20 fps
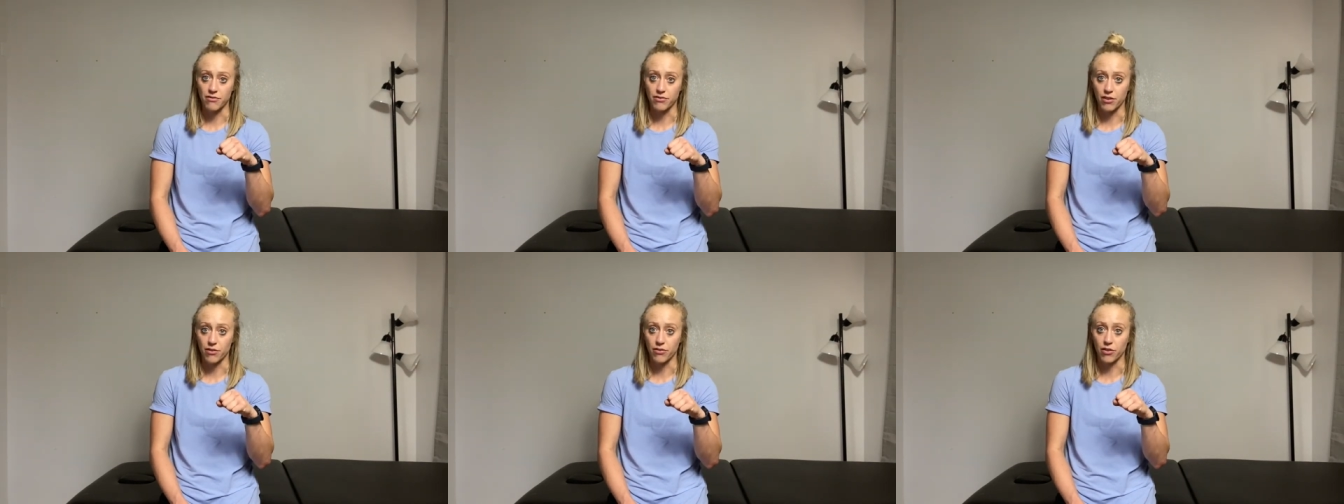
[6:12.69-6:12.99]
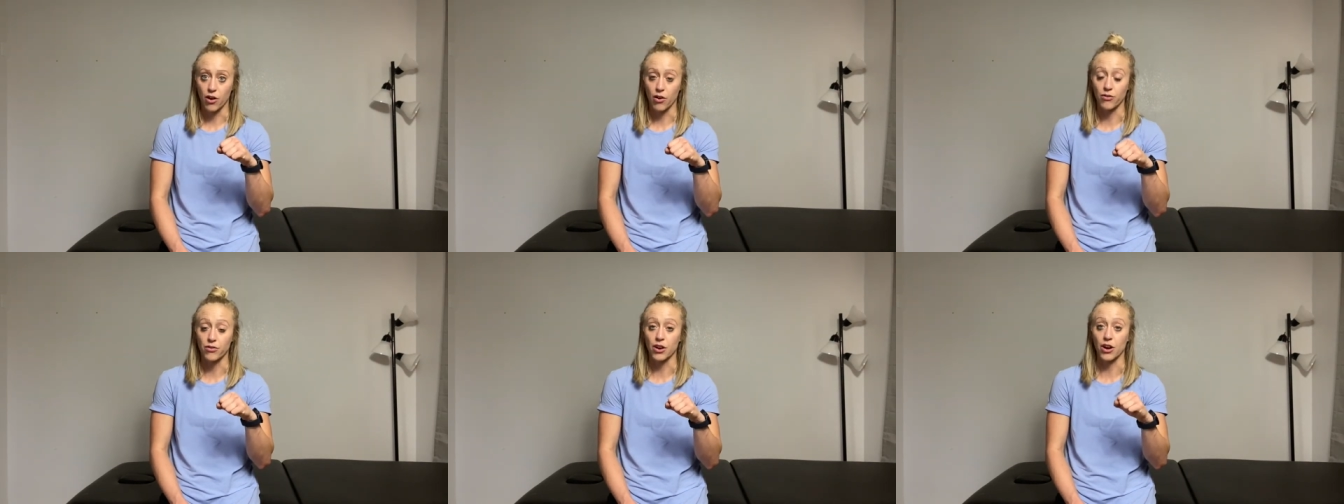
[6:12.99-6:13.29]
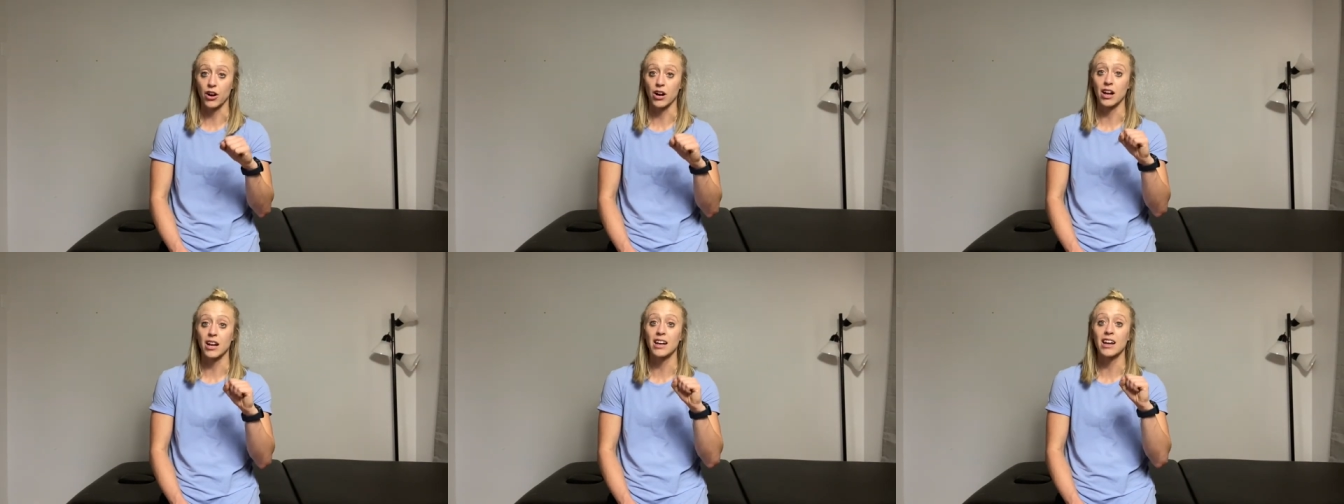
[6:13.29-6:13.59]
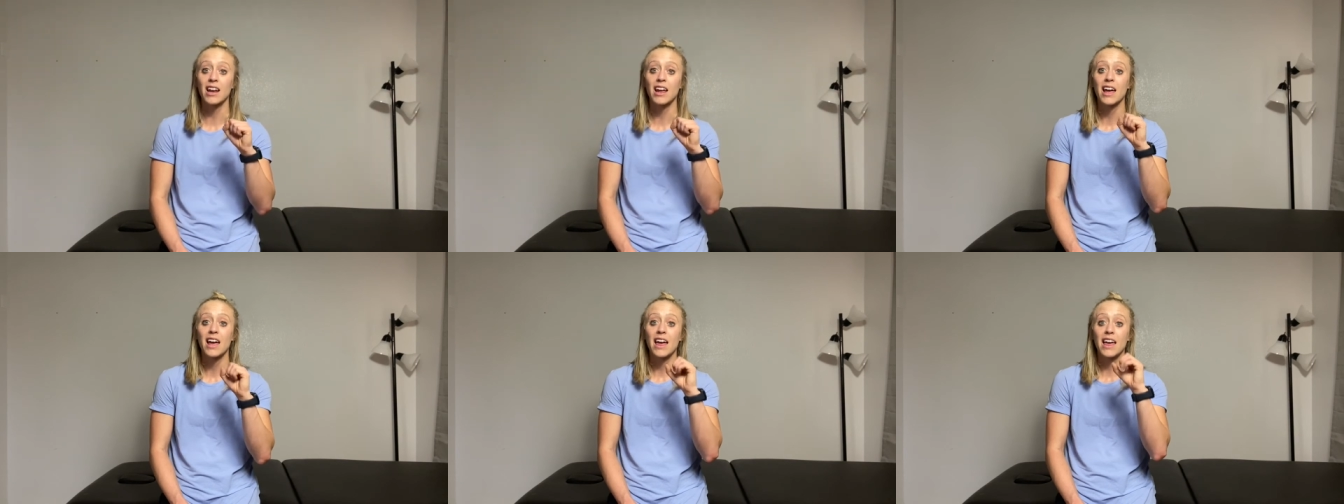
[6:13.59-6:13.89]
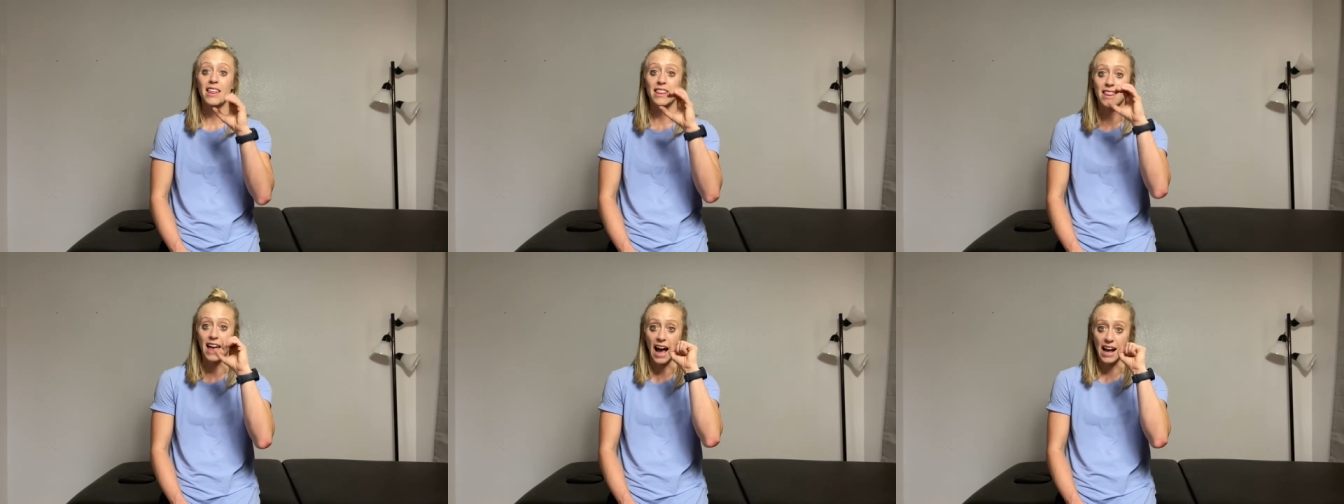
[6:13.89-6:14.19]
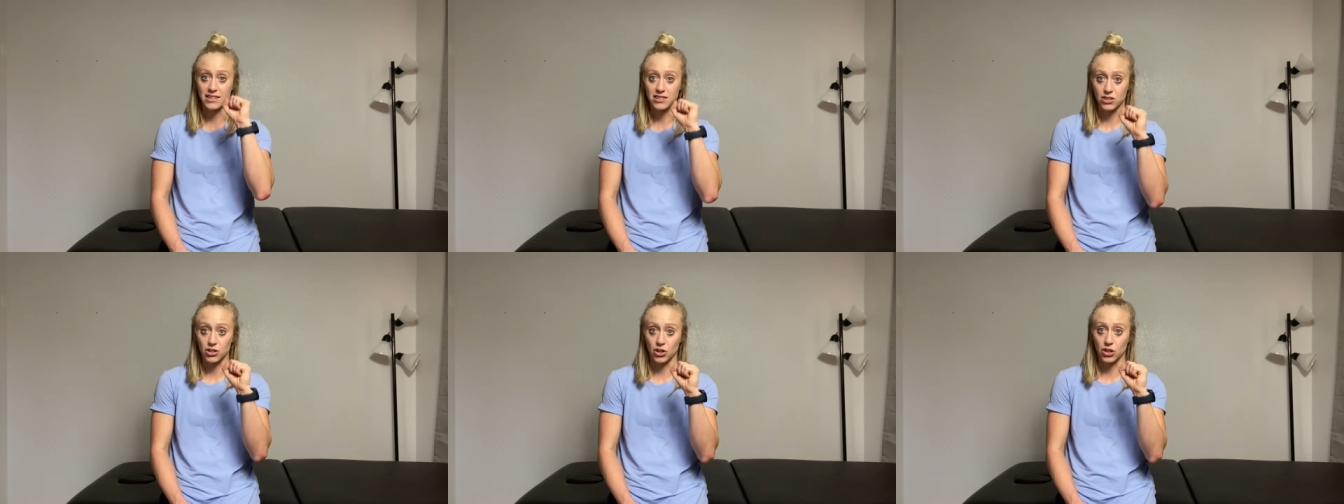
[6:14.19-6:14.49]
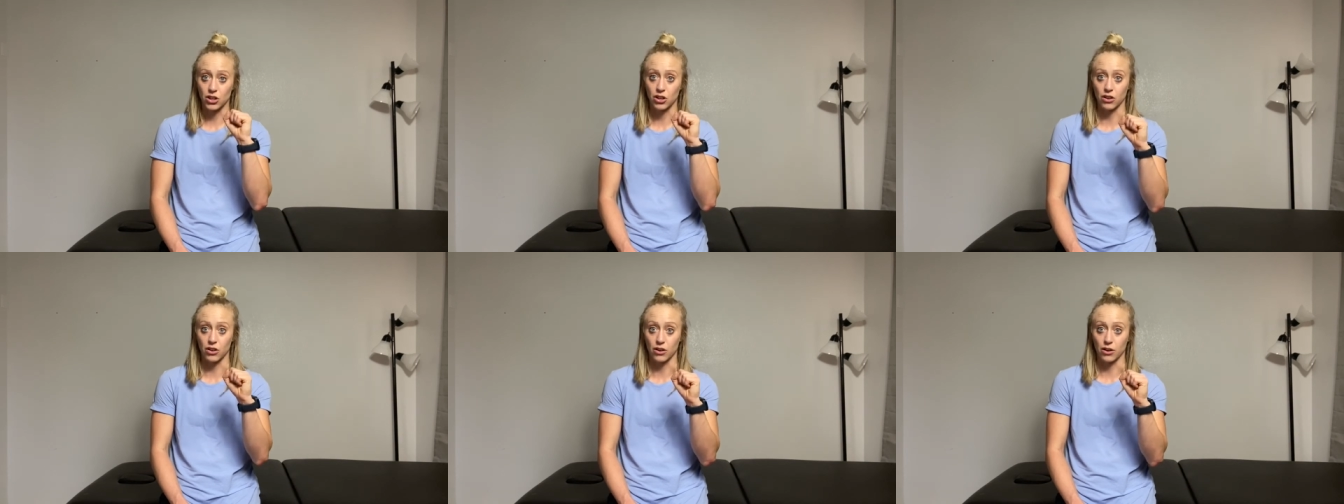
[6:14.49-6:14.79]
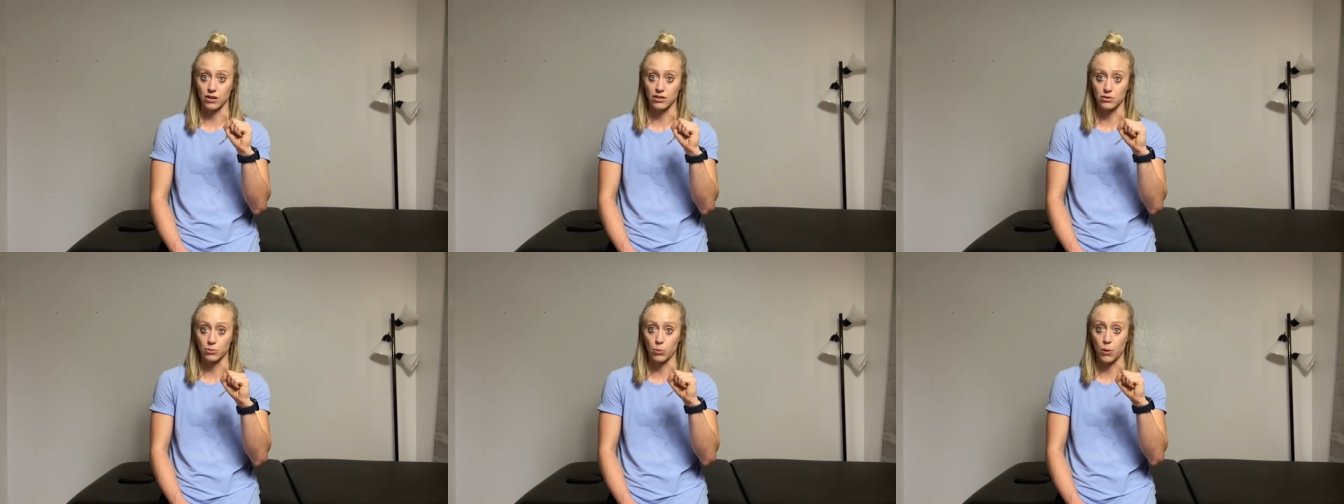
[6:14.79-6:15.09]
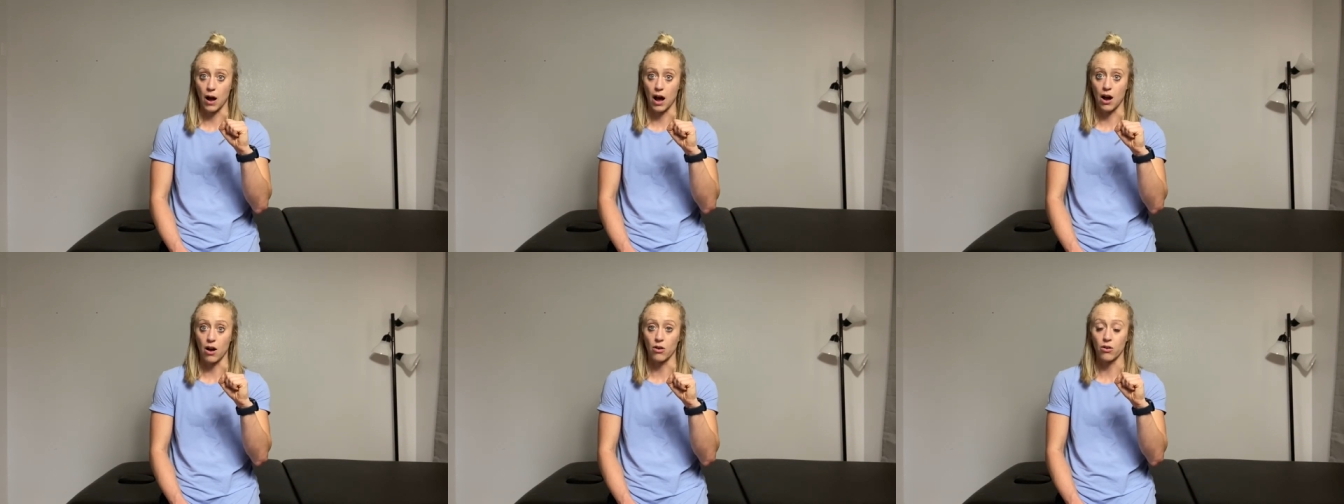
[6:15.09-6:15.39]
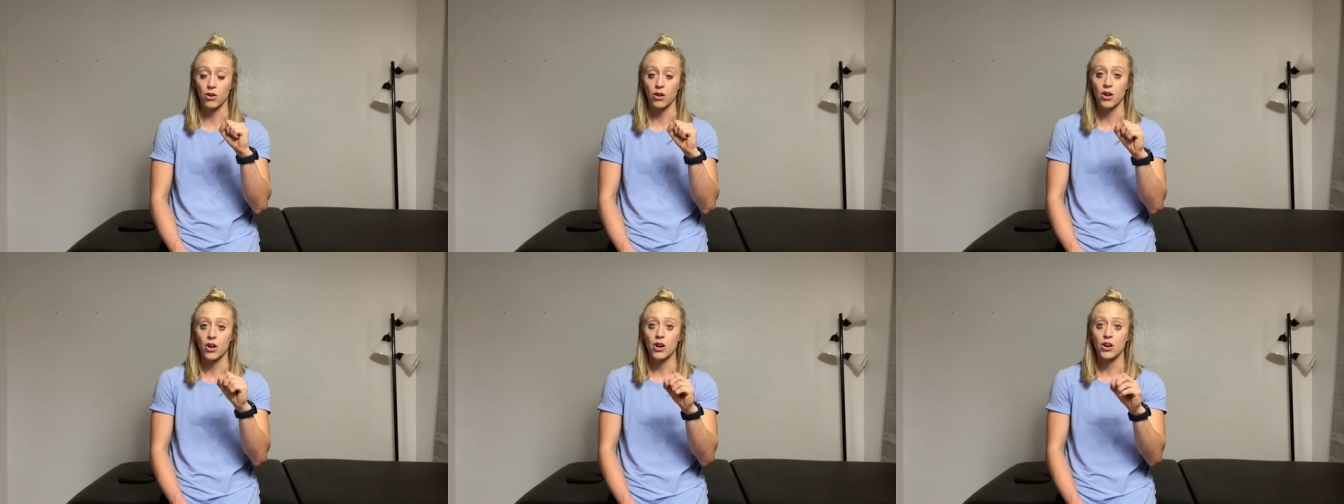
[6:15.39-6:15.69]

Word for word: the flow of urine, that's circular as well.